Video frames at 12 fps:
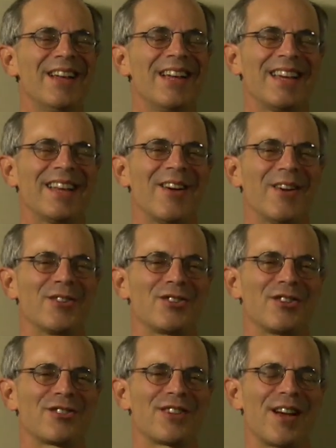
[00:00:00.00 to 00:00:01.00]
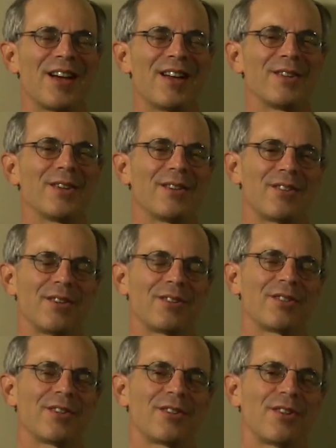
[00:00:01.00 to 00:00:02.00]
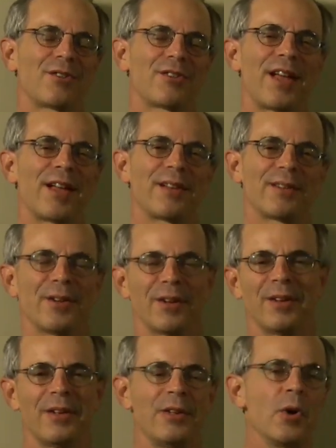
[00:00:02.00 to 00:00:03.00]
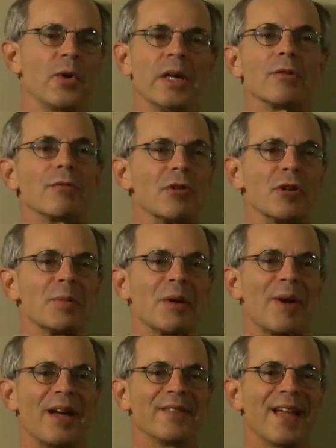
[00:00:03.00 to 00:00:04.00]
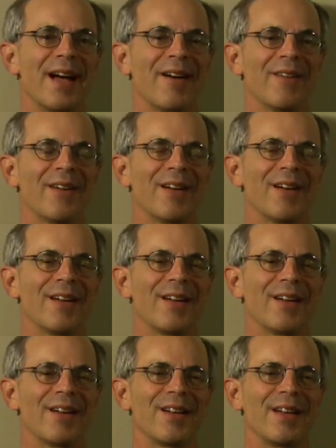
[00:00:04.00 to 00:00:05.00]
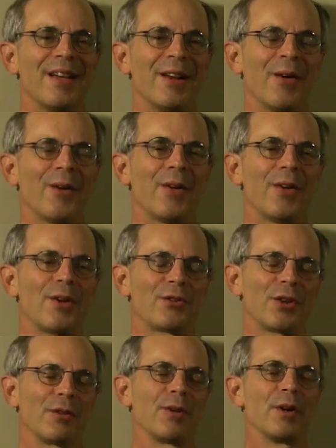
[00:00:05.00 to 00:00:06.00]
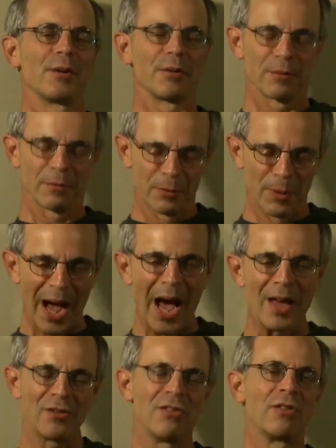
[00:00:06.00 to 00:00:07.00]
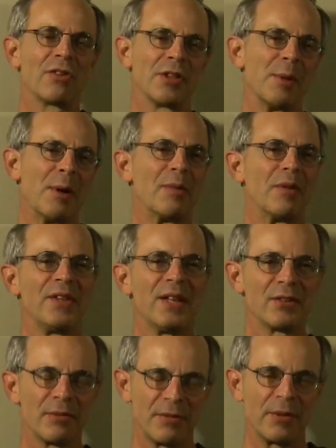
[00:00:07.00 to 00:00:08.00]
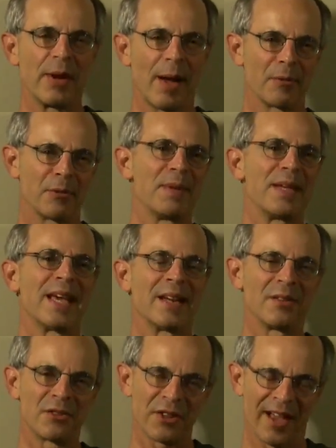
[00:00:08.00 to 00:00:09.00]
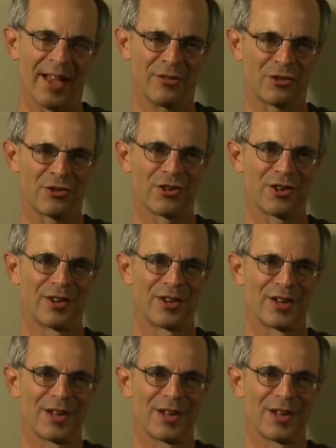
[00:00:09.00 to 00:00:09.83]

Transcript: It's just, it's like, look, you're interviewing me right now. Mm-hmm. Sort of rising to the moment of the interview helps me get in touch